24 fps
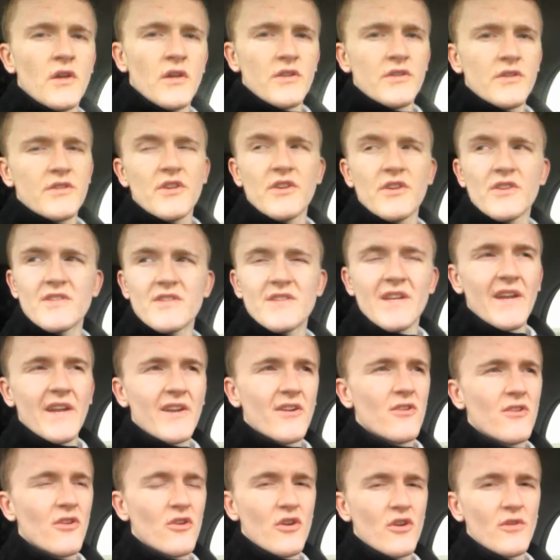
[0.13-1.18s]
So it's 9
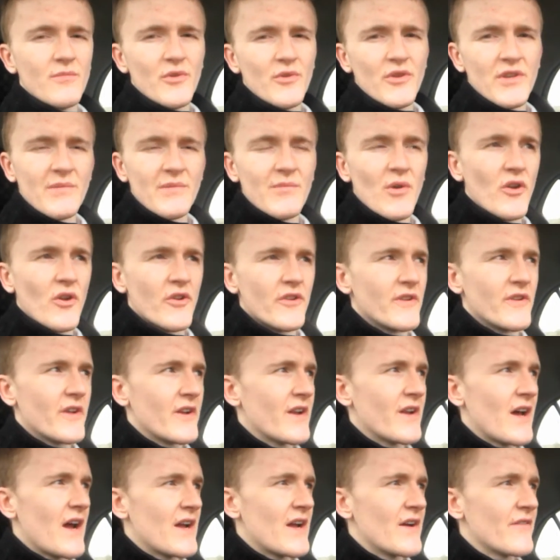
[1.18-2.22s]
o'clock on Monday morning,
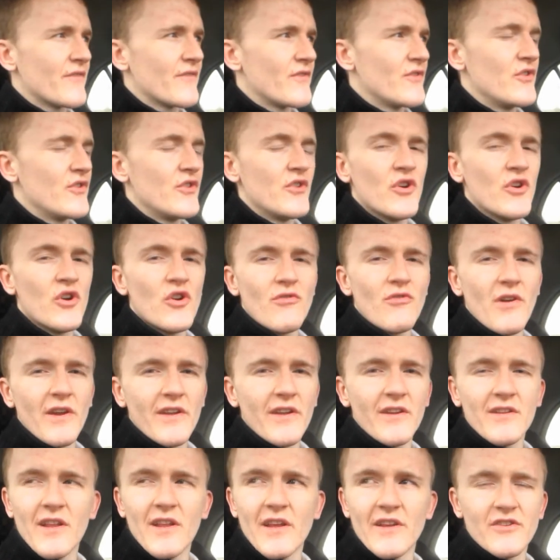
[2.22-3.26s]
and I have no
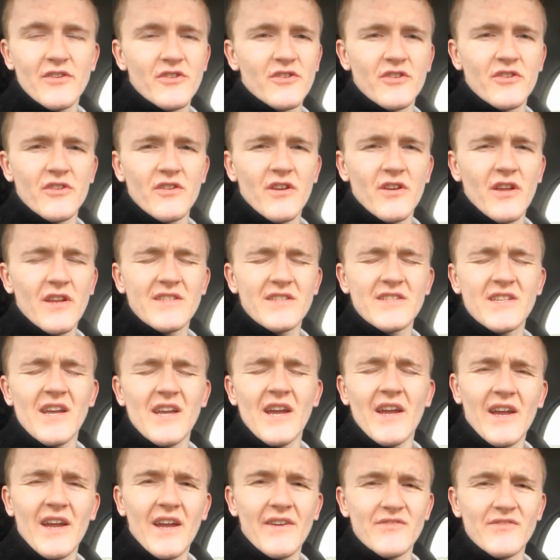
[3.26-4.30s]
recollection. I
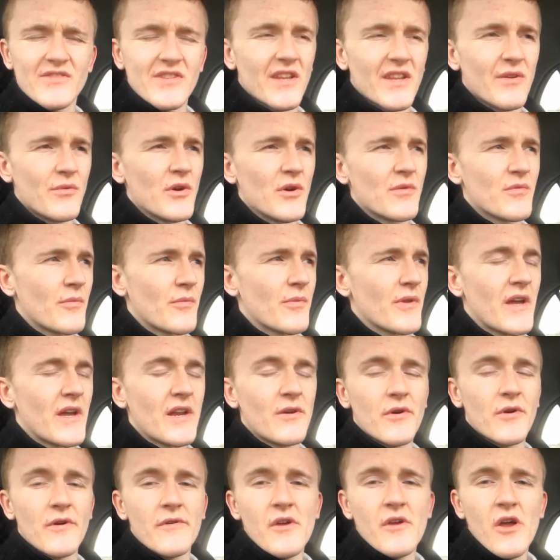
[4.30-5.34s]
can't even say that word properly.
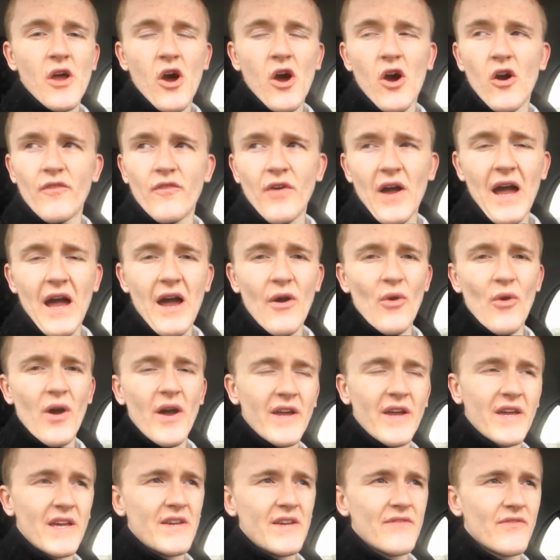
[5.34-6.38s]
Anyway, of how
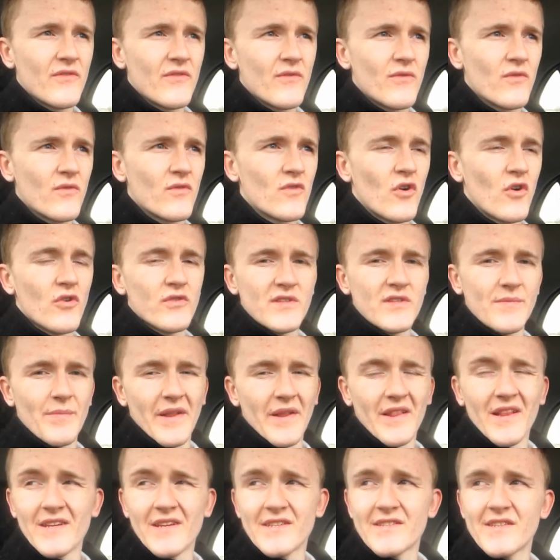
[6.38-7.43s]
I even got to
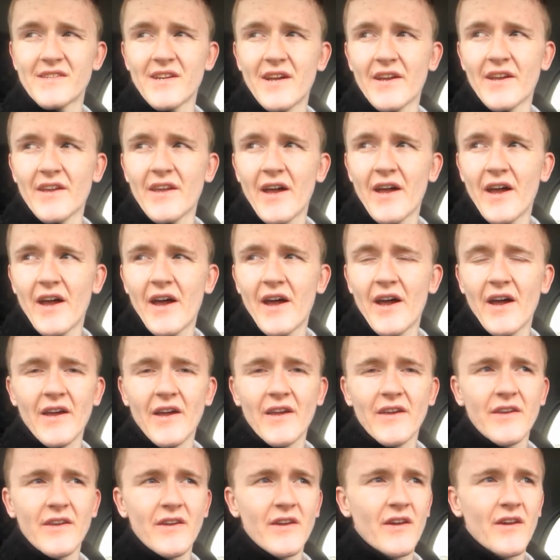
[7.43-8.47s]
bed last night.
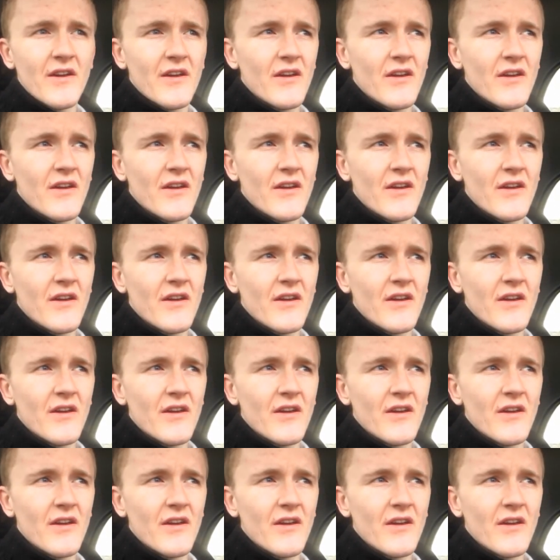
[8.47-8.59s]
I